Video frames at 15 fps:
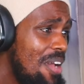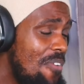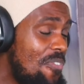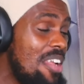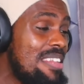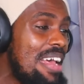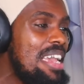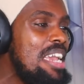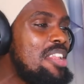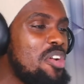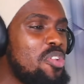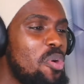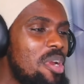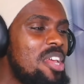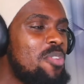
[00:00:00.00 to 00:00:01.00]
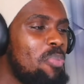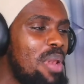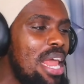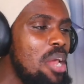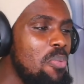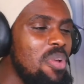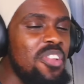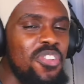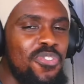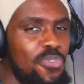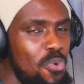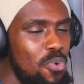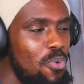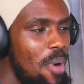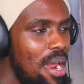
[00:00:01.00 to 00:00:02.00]
It feels like Itadori's playing with his
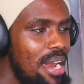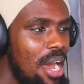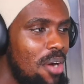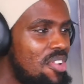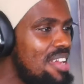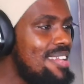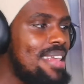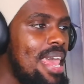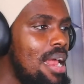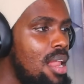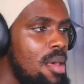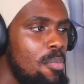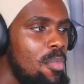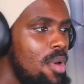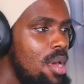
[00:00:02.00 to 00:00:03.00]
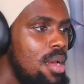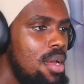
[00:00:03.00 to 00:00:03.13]
food right now. Just kill him.